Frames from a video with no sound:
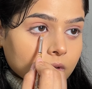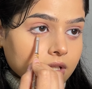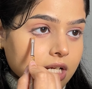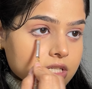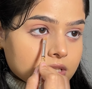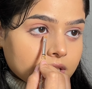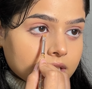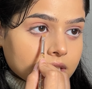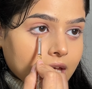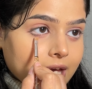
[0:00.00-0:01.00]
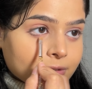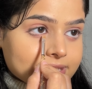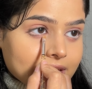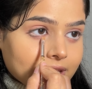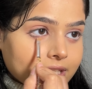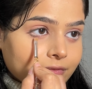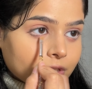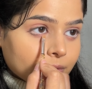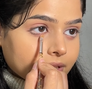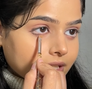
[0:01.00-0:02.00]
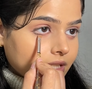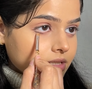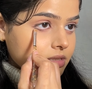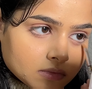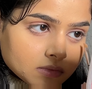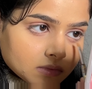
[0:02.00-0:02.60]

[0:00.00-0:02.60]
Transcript: lash line and the Egocell that we created.